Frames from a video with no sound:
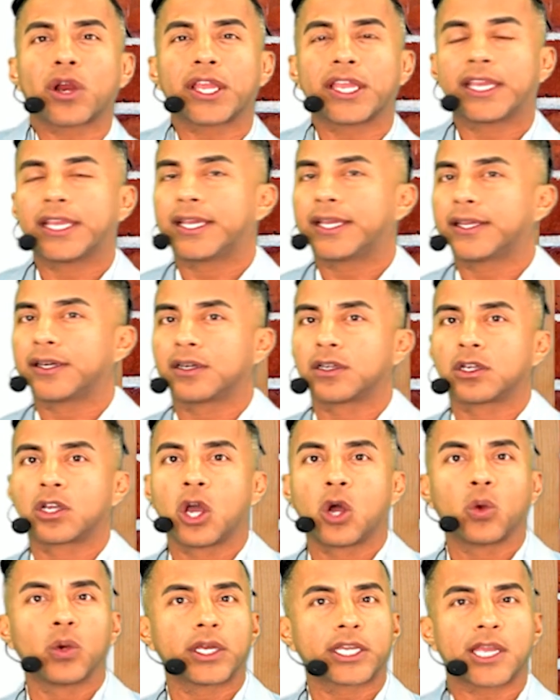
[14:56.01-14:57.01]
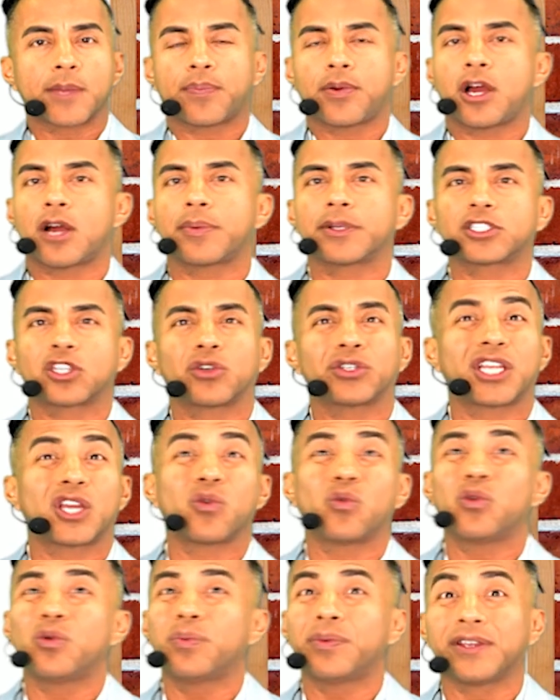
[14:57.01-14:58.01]
and go look at properties all day.
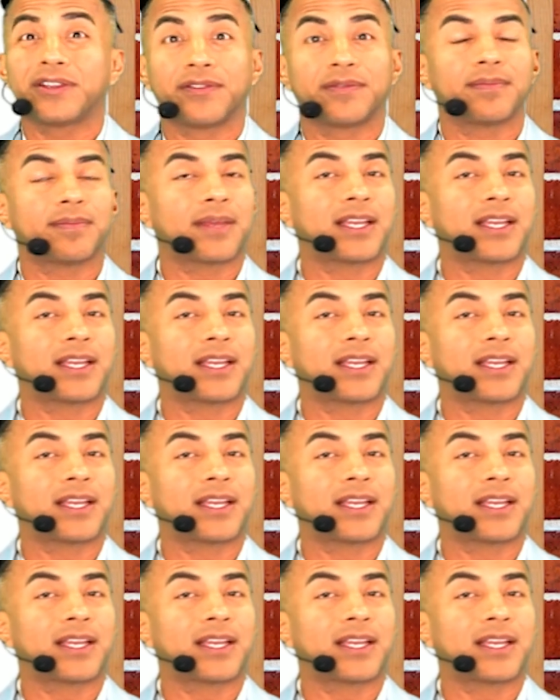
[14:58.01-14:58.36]
We'll be